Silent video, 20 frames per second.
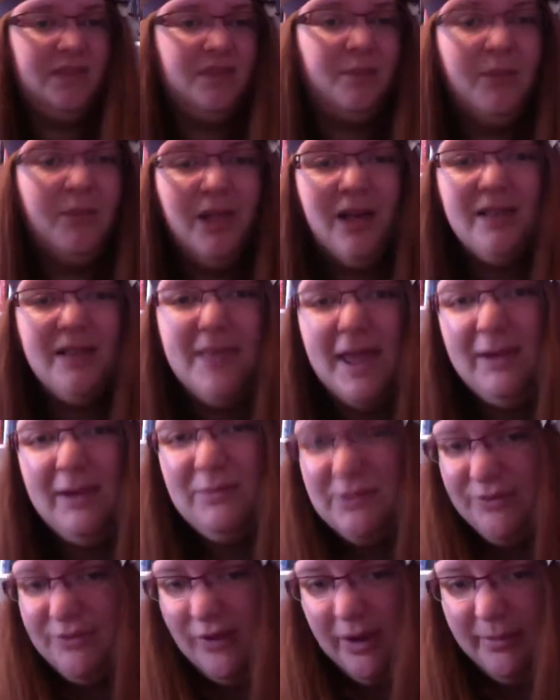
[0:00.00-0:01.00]
The plotline
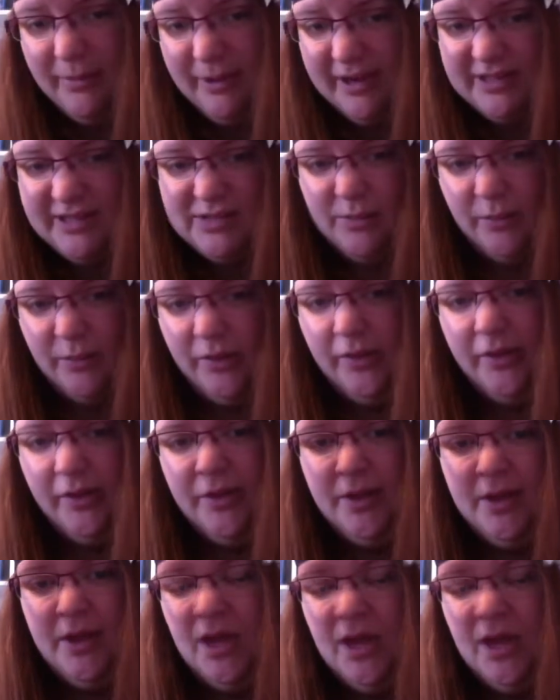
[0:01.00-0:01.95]
was very predictable.